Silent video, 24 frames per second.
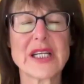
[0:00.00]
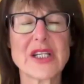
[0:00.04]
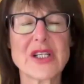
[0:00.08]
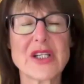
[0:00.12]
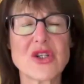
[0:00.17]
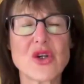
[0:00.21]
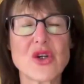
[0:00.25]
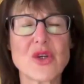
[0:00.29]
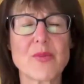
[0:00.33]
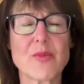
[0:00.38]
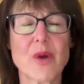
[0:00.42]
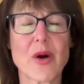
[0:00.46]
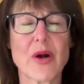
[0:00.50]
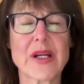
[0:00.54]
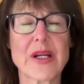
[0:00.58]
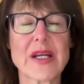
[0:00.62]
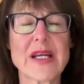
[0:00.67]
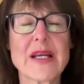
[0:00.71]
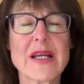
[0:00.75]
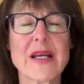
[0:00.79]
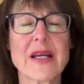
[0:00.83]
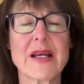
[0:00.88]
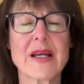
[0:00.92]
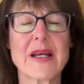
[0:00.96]
into your
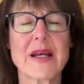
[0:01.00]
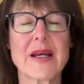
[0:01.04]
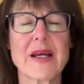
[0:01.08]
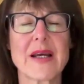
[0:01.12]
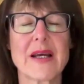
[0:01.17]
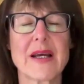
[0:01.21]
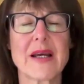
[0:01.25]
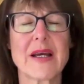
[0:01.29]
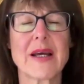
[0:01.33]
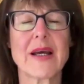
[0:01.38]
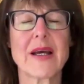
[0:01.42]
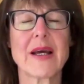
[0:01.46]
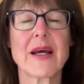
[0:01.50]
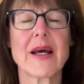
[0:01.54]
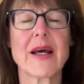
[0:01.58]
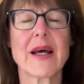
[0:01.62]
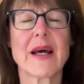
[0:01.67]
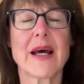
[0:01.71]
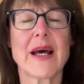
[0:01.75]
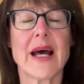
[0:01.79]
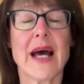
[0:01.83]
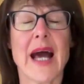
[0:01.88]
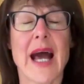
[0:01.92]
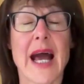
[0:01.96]
body
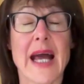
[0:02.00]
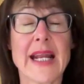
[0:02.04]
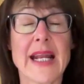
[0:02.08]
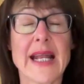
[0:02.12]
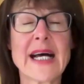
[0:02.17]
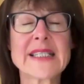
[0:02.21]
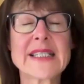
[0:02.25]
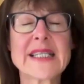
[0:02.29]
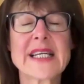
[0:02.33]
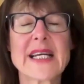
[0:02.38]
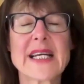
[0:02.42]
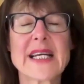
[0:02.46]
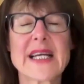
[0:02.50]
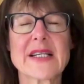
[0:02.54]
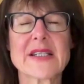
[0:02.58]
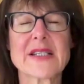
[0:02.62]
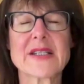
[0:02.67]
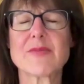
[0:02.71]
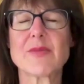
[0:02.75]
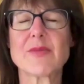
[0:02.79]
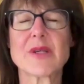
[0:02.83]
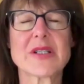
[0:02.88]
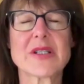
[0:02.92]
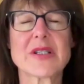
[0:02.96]
and asking
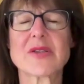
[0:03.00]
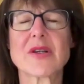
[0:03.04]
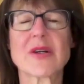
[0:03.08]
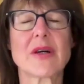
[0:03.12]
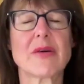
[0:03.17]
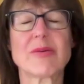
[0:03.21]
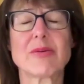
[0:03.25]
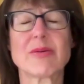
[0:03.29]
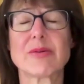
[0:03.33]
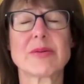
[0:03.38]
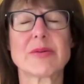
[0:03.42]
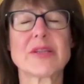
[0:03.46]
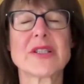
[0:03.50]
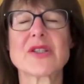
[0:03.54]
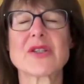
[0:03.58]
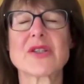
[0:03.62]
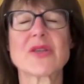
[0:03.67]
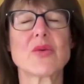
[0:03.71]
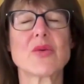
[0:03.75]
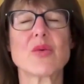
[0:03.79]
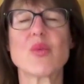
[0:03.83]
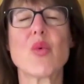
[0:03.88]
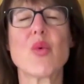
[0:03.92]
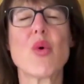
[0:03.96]
myself, just
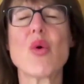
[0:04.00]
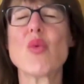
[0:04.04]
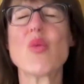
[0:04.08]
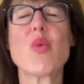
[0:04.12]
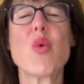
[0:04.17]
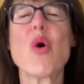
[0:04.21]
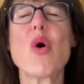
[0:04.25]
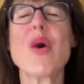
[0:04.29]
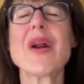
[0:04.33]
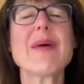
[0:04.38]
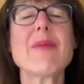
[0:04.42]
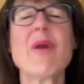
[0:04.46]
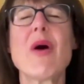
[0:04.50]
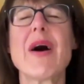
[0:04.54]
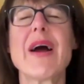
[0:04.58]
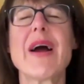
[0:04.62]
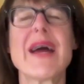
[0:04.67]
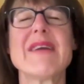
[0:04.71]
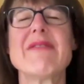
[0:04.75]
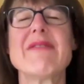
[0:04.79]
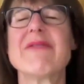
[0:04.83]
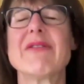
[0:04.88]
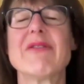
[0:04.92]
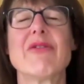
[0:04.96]
what am I
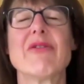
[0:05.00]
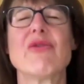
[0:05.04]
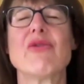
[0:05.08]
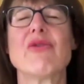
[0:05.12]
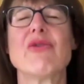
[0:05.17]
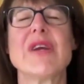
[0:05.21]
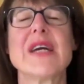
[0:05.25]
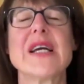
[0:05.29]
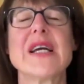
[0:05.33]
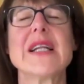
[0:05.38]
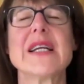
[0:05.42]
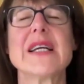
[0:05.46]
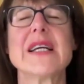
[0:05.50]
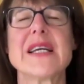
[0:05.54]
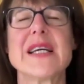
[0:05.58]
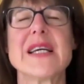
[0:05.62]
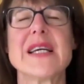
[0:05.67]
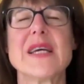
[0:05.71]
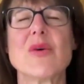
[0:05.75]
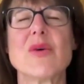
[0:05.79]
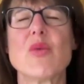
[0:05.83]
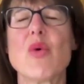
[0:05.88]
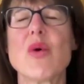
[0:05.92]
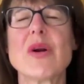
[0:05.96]
even feeling
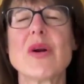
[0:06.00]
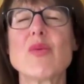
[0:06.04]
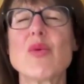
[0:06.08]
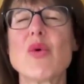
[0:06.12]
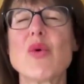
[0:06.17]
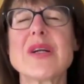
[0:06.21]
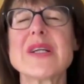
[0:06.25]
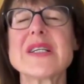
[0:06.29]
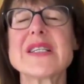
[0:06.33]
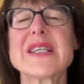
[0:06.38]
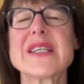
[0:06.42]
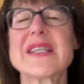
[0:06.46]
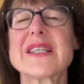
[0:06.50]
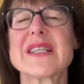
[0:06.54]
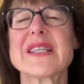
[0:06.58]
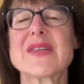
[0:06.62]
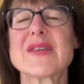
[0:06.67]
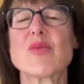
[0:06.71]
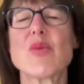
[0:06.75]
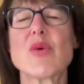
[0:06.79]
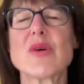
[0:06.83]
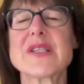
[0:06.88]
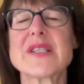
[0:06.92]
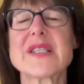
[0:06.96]
here? What is it?
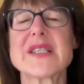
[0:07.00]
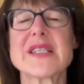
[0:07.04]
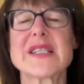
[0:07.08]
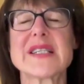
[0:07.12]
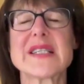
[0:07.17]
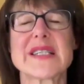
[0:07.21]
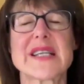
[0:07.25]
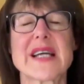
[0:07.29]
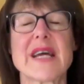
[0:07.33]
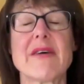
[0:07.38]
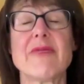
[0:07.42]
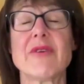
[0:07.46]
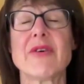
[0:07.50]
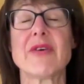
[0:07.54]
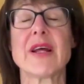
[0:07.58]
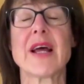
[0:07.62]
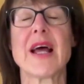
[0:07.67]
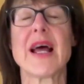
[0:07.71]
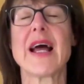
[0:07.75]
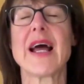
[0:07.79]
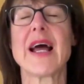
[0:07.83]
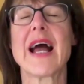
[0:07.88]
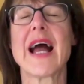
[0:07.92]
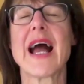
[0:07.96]
What's the discomfort?
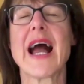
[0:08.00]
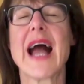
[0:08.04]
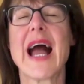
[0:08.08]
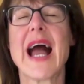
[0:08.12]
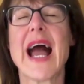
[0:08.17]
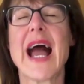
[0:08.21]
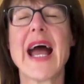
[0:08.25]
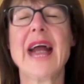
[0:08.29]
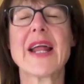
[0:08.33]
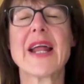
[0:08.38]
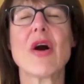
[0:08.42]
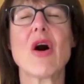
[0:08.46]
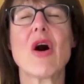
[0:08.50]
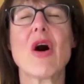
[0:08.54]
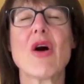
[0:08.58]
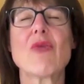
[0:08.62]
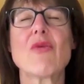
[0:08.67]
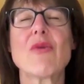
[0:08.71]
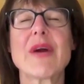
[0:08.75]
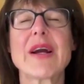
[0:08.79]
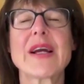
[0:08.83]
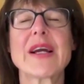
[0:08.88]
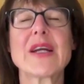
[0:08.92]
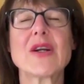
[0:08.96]
And I
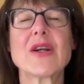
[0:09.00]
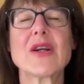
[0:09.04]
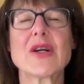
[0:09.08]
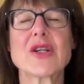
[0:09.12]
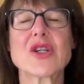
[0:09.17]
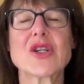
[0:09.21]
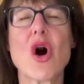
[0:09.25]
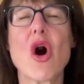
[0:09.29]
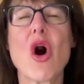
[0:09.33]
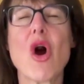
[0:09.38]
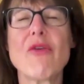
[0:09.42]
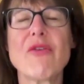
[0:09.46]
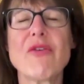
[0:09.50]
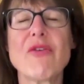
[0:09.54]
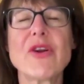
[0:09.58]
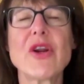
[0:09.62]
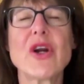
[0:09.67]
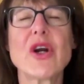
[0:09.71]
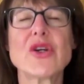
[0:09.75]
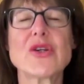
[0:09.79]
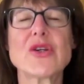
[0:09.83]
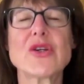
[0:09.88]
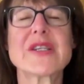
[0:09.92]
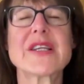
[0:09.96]
recognize often I
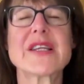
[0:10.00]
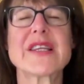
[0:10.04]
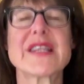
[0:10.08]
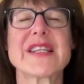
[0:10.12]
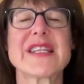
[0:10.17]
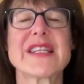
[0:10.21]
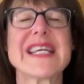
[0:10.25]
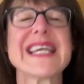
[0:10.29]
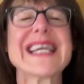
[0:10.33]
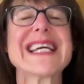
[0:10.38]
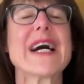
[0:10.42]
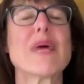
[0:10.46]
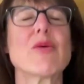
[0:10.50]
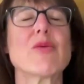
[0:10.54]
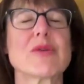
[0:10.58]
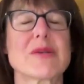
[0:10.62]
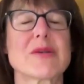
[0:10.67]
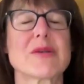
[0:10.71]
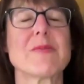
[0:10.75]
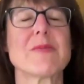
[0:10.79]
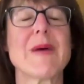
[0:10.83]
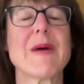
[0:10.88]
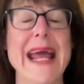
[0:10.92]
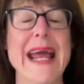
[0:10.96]
used to think I
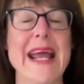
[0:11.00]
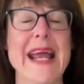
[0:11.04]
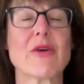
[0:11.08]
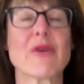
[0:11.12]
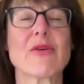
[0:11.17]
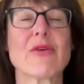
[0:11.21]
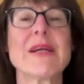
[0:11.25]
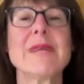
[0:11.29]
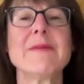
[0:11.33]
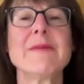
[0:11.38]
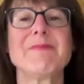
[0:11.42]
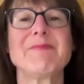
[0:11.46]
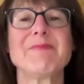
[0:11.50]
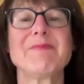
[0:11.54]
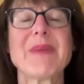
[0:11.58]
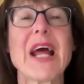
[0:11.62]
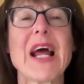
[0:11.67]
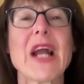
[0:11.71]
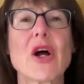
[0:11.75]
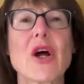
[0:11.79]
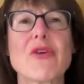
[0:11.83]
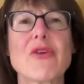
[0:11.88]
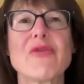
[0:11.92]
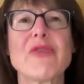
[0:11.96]
was angry
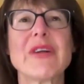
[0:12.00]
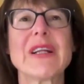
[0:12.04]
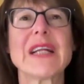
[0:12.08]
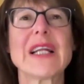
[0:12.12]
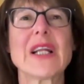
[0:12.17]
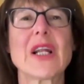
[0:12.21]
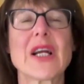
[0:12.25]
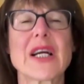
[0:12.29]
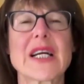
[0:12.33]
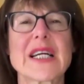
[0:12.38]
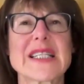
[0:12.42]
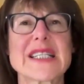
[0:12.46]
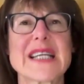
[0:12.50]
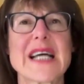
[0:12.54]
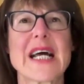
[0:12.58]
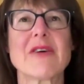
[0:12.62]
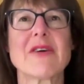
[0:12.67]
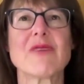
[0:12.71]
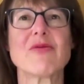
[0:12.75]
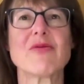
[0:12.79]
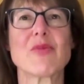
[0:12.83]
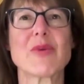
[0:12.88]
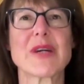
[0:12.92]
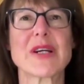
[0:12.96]
and I'd feel it like a ton
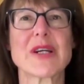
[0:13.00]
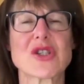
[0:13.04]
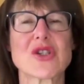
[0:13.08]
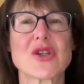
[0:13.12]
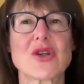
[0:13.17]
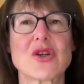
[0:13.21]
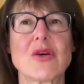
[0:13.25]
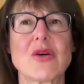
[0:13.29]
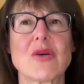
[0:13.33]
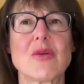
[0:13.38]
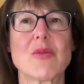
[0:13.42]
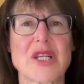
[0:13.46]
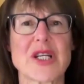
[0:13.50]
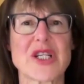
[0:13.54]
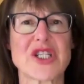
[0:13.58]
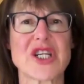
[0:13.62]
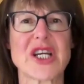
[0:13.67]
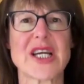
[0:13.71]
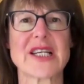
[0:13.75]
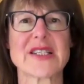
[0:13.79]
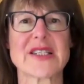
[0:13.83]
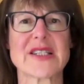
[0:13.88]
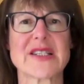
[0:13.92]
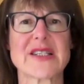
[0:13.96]
of bricks on my
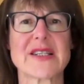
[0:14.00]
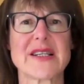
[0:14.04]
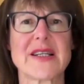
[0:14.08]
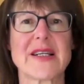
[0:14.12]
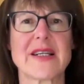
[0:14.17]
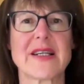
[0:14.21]
chest.